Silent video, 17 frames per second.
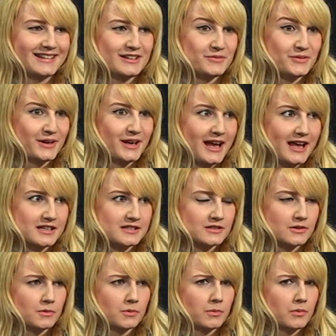you forget,
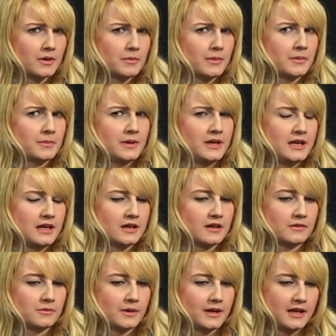oh, what about me,
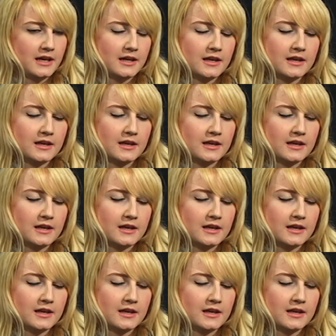kind of way.